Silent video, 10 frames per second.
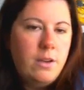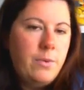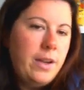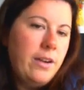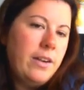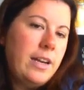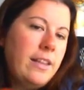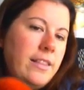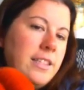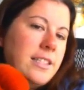Where can I,
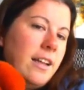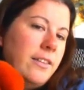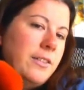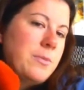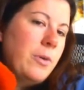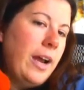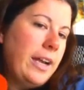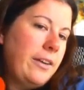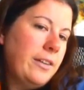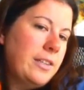this color is more
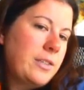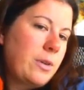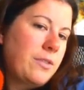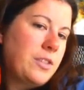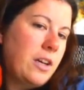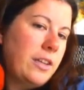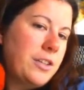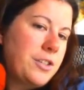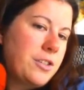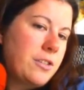accurate, this sort of
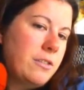dullish